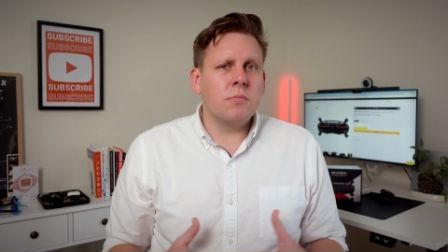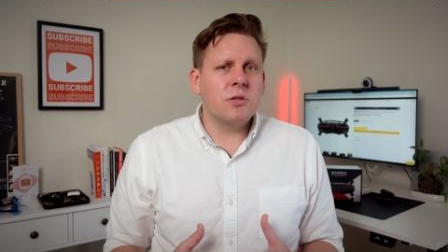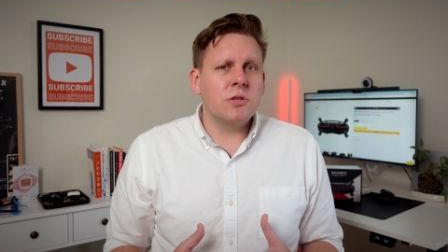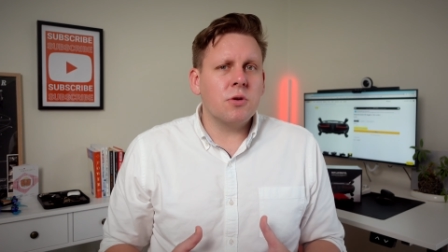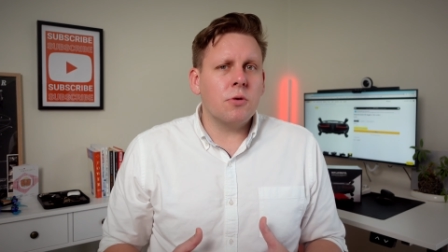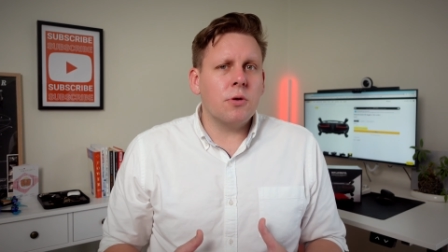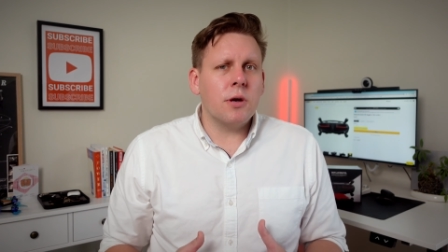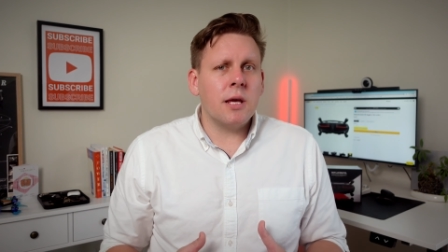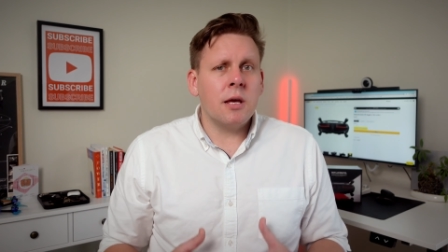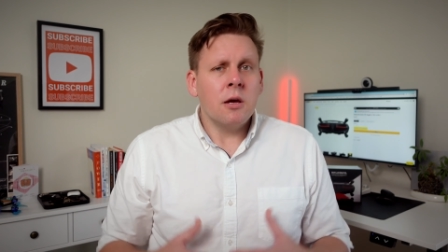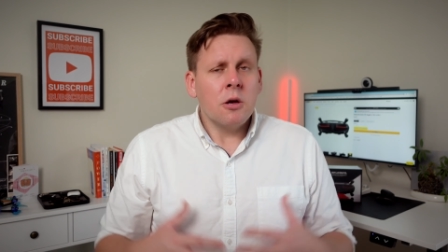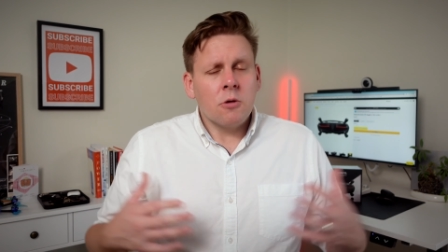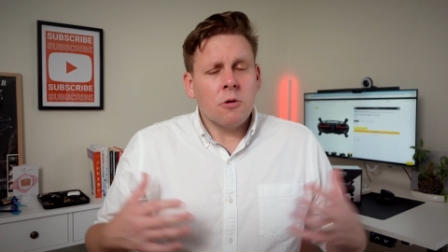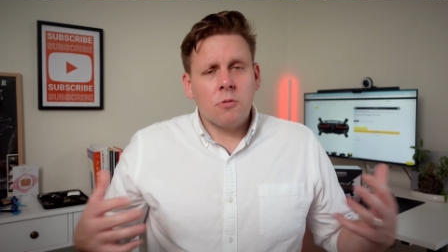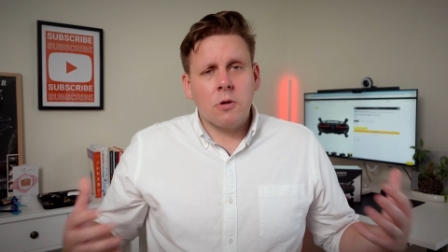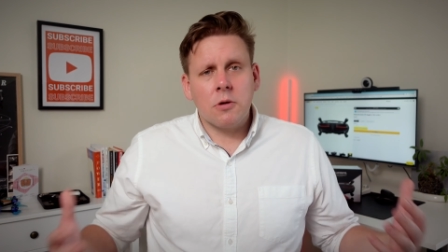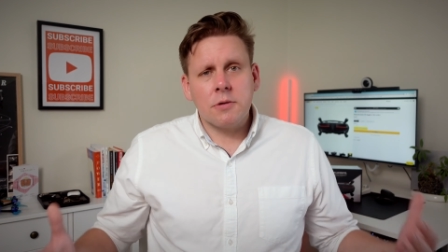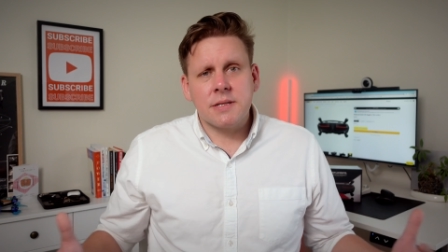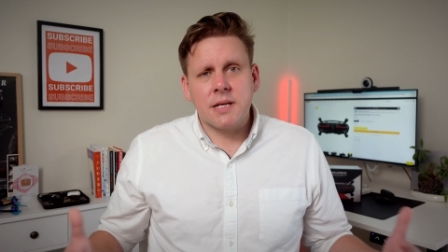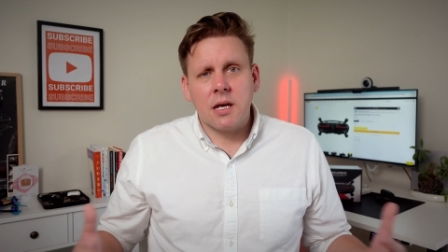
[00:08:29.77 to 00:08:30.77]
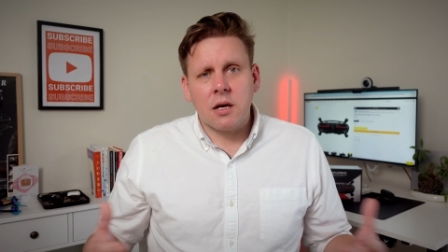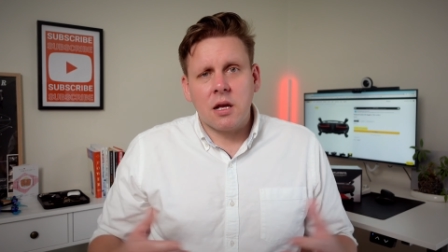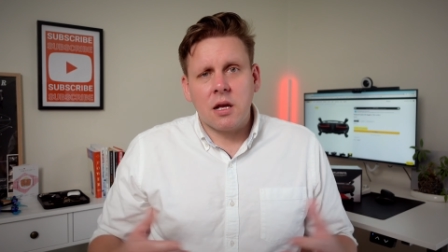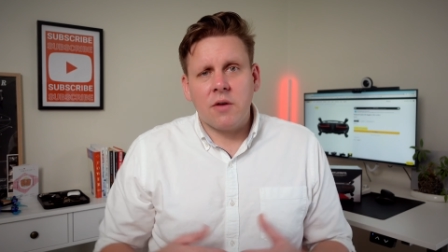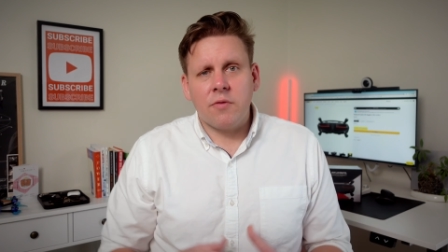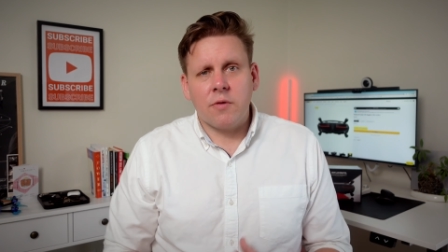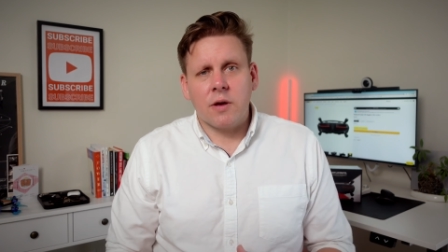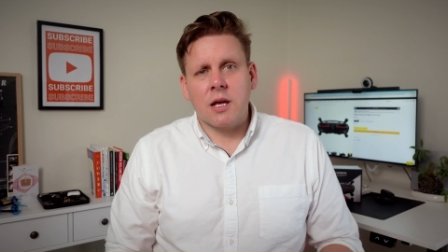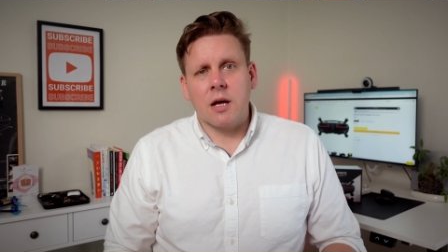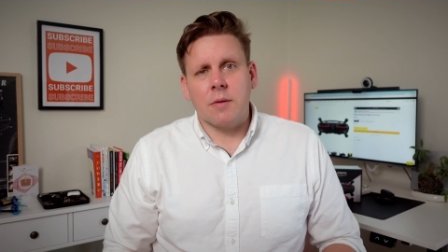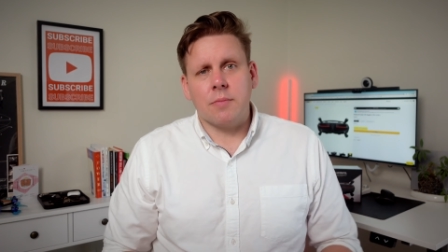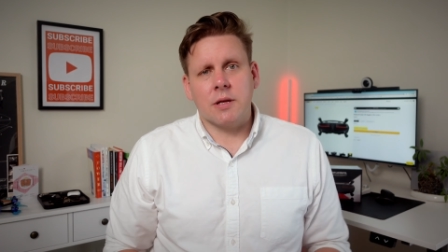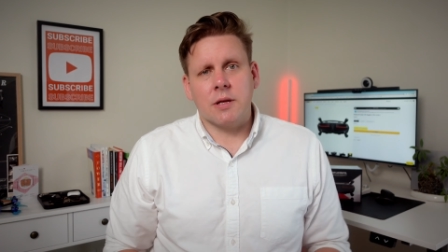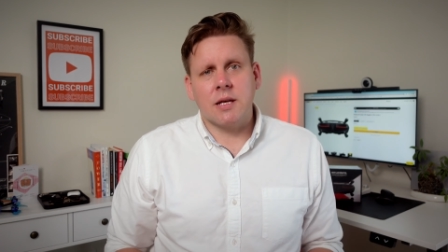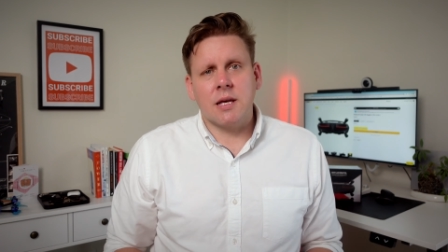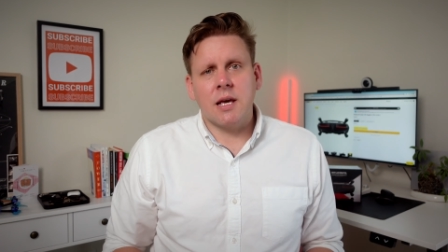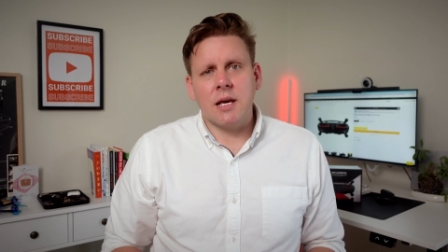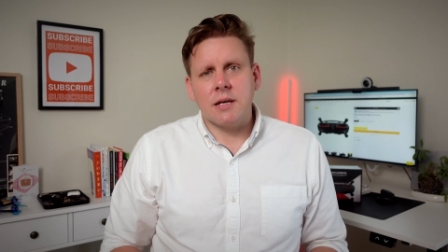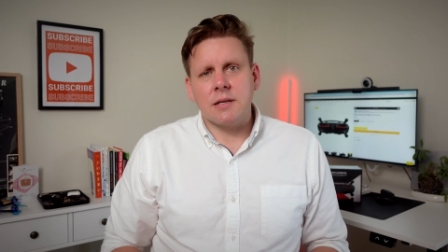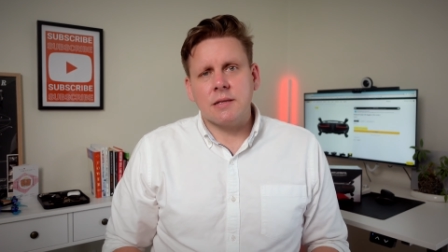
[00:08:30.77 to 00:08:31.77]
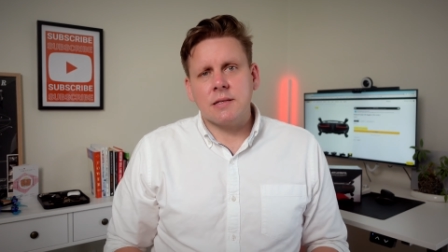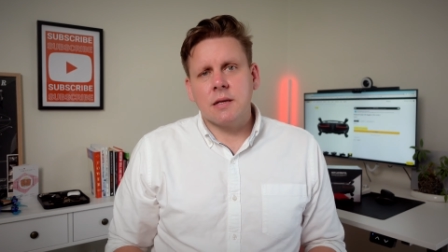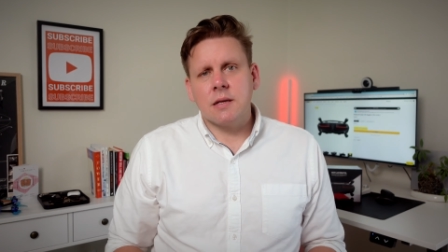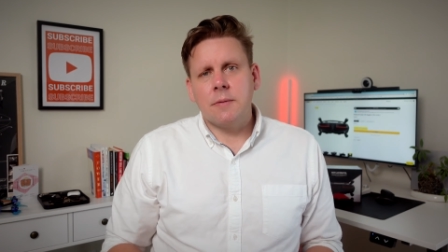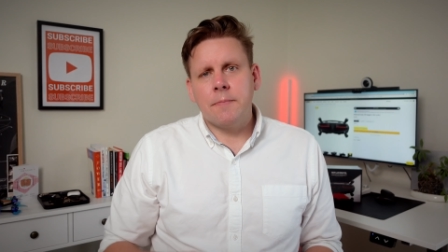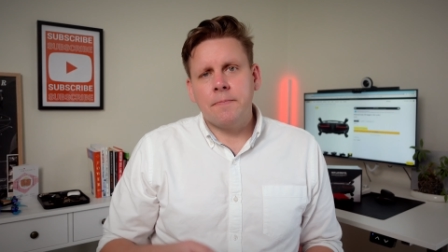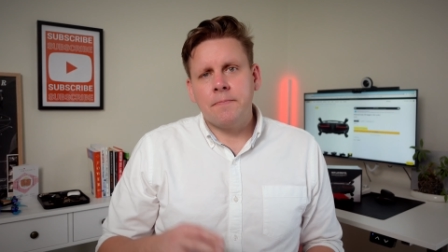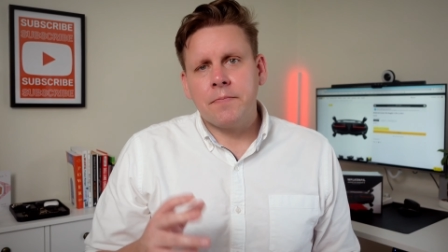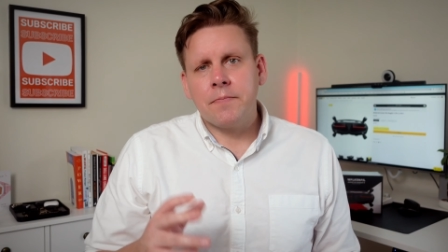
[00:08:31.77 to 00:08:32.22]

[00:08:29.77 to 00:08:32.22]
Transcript: toy rolls out every couple of years.